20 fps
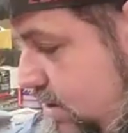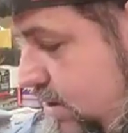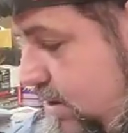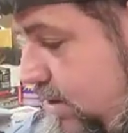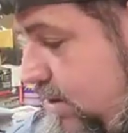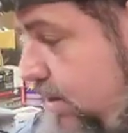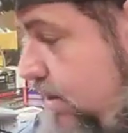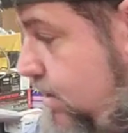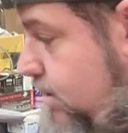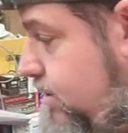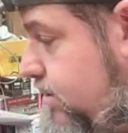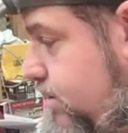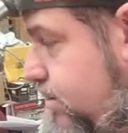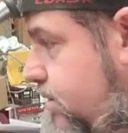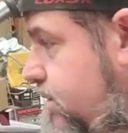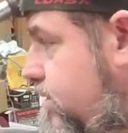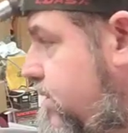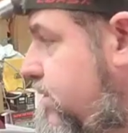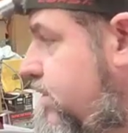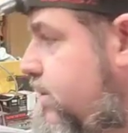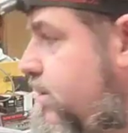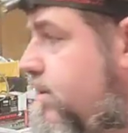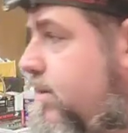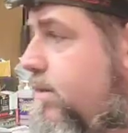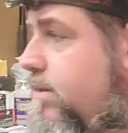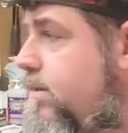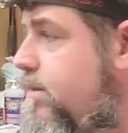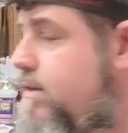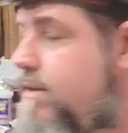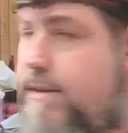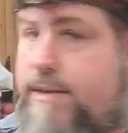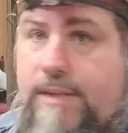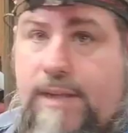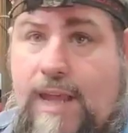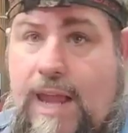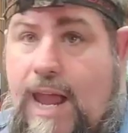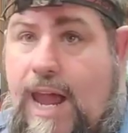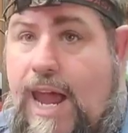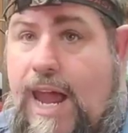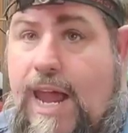Uh,
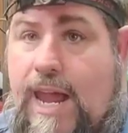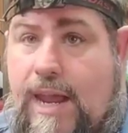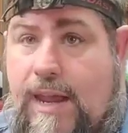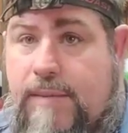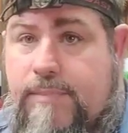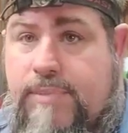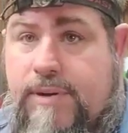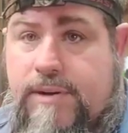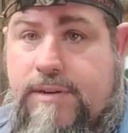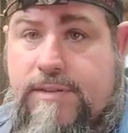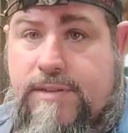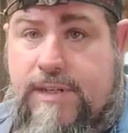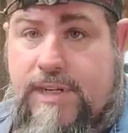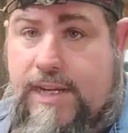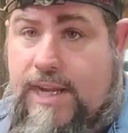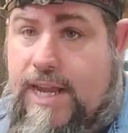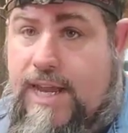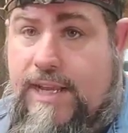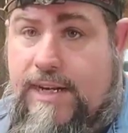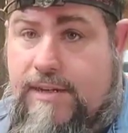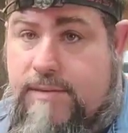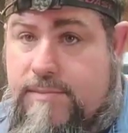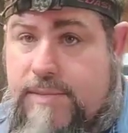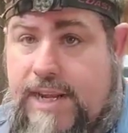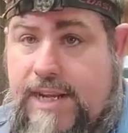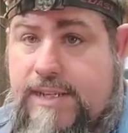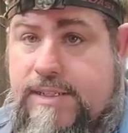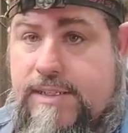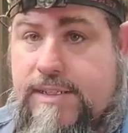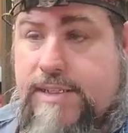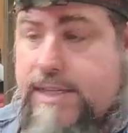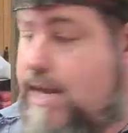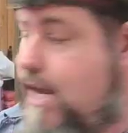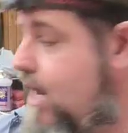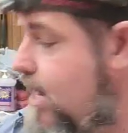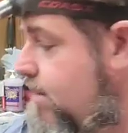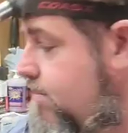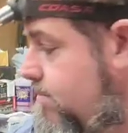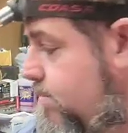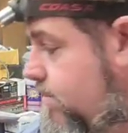I personally had an amazing
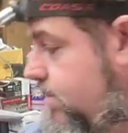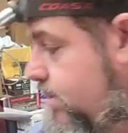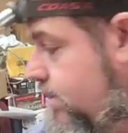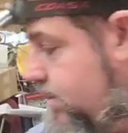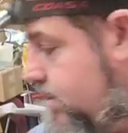time.